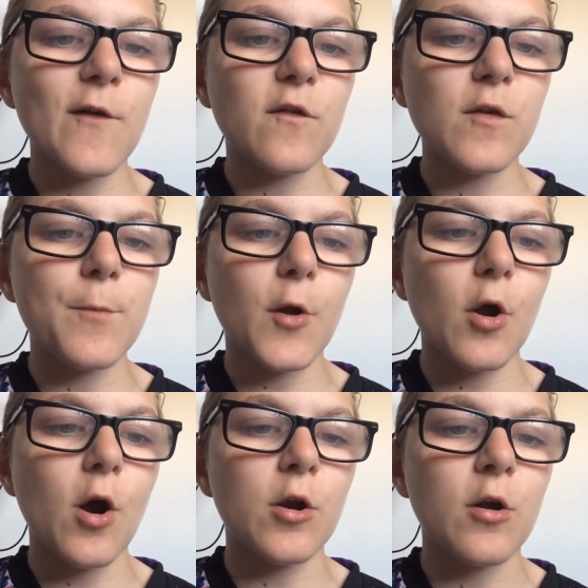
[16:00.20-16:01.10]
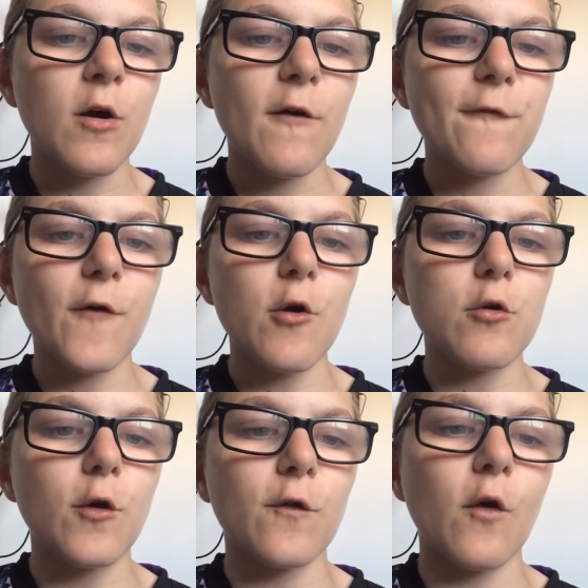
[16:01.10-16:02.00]
officially begun.
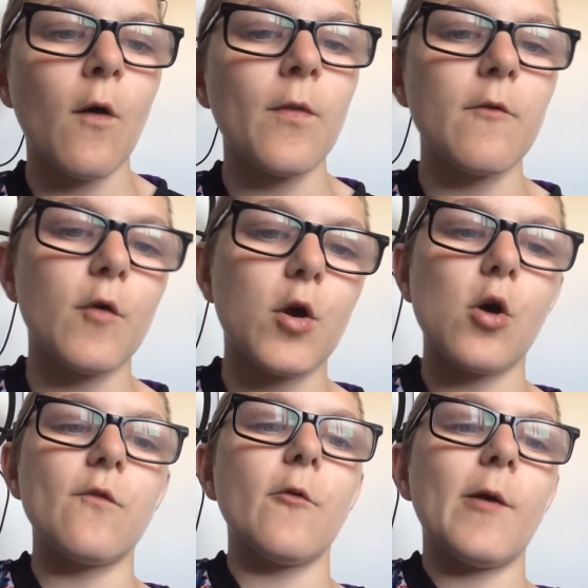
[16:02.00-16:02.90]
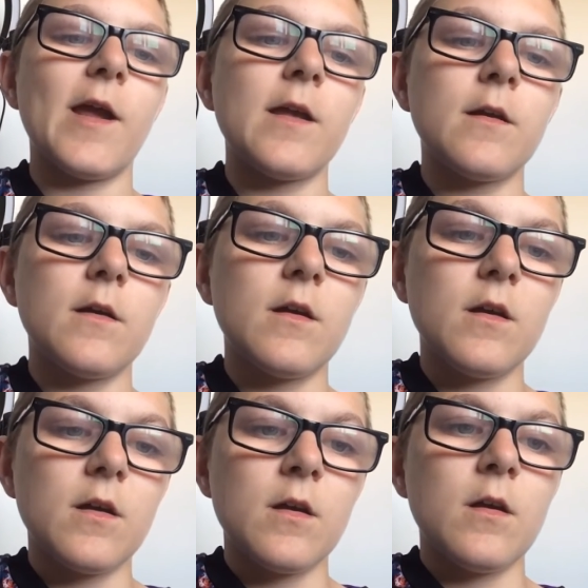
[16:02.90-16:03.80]
Focus on the recovery."
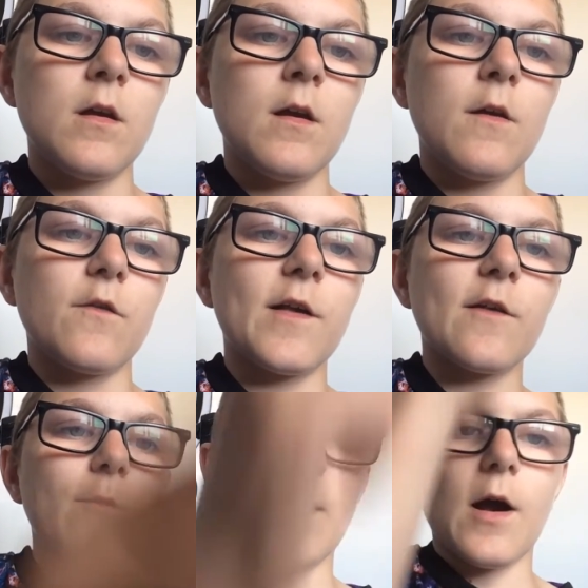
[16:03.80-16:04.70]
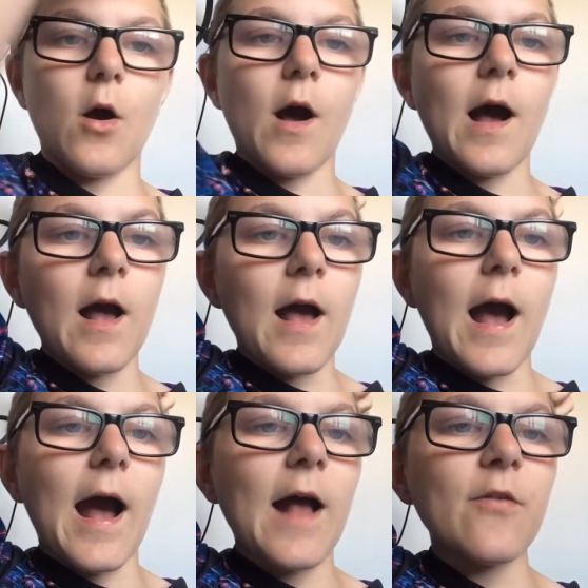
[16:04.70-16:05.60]
So that's what
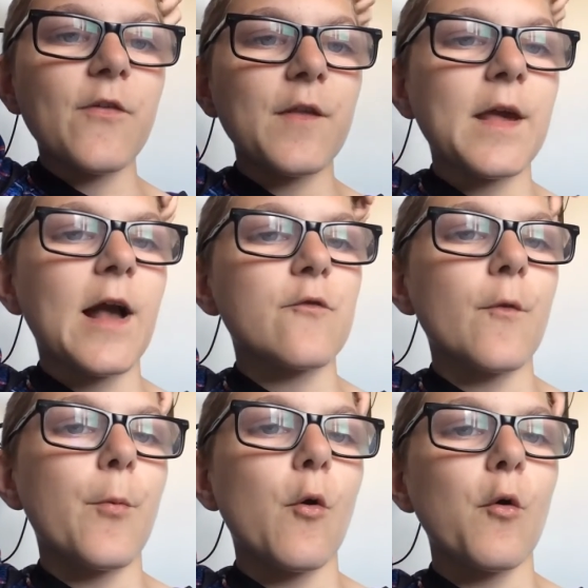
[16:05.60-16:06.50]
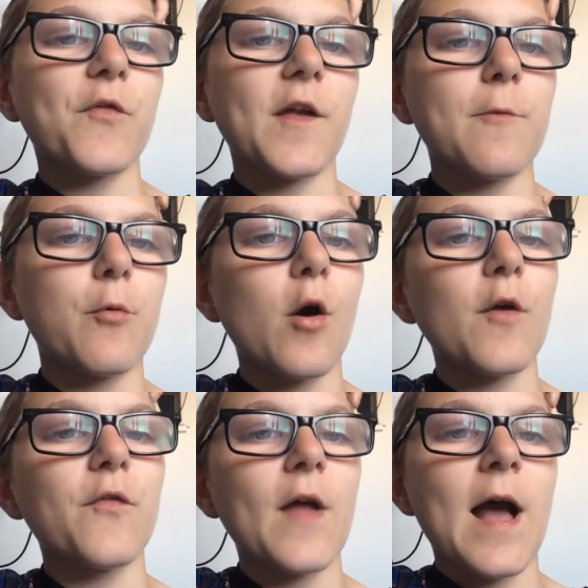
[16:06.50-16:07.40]
Anthony has reported.
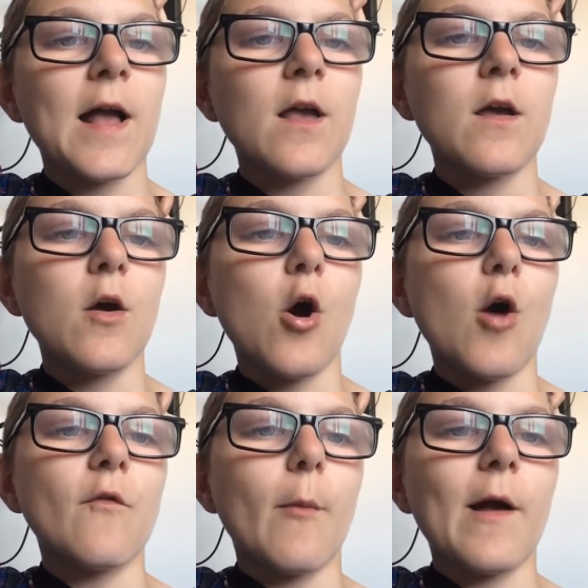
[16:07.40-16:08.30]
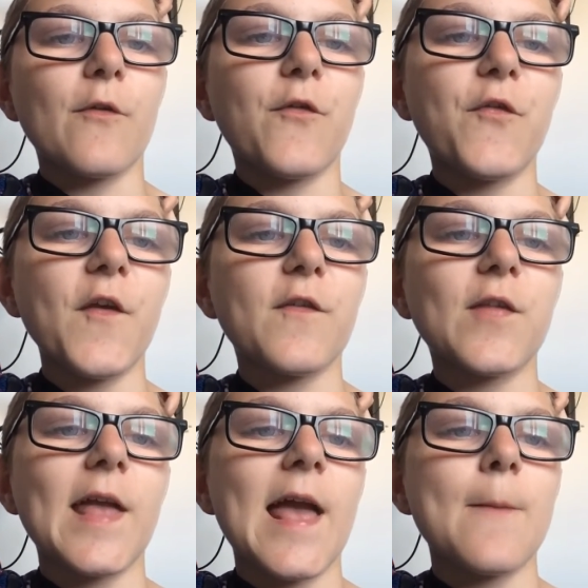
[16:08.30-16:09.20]
Price tag of around
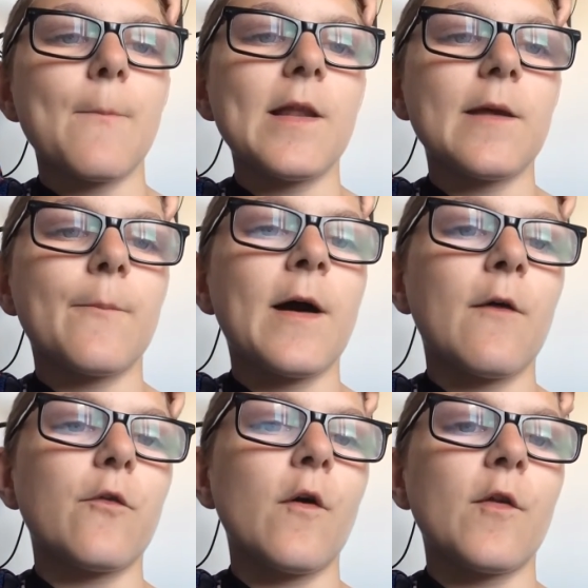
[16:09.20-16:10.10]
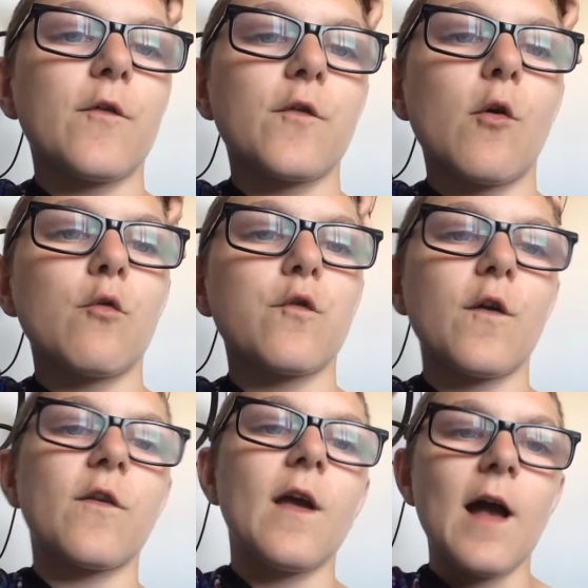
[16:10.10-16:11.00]
£68 million on his
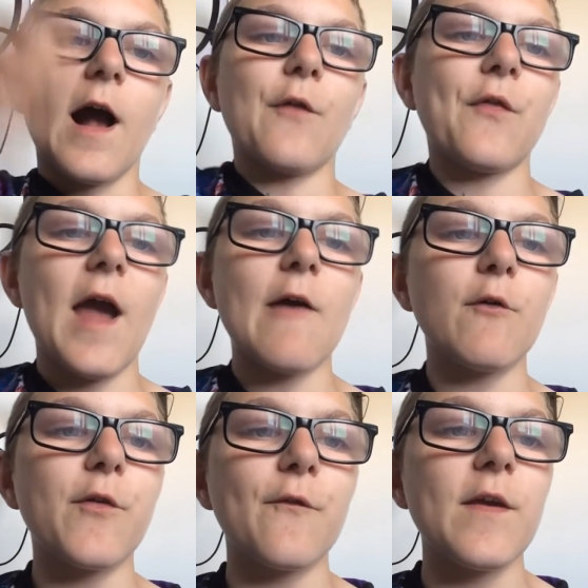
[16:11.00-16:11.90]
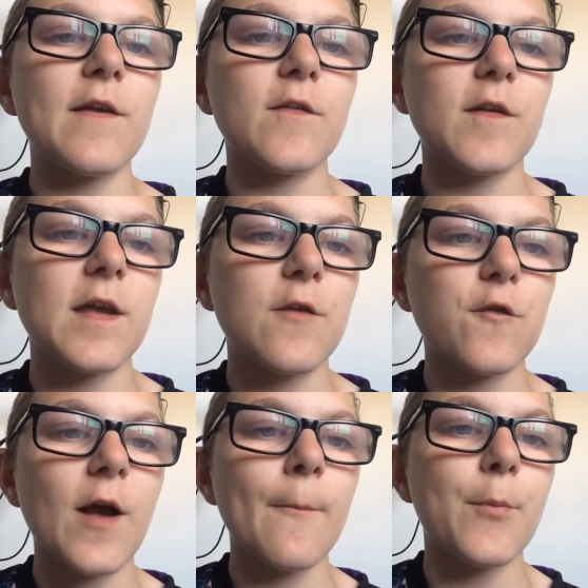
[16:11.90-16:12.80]
soldiers as the Eredivisie
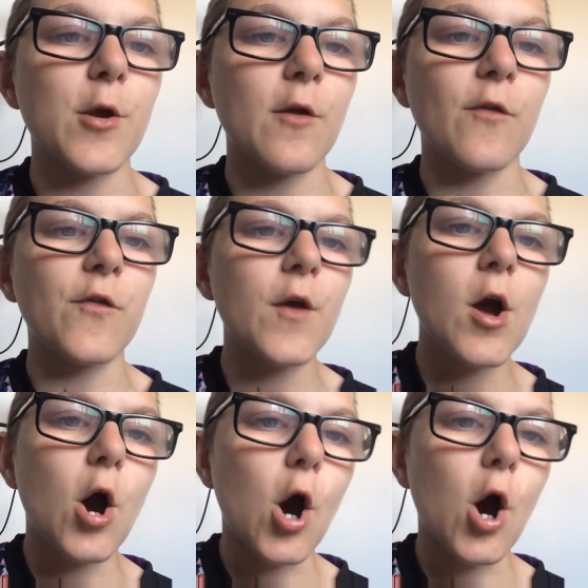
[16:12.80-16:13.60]
champions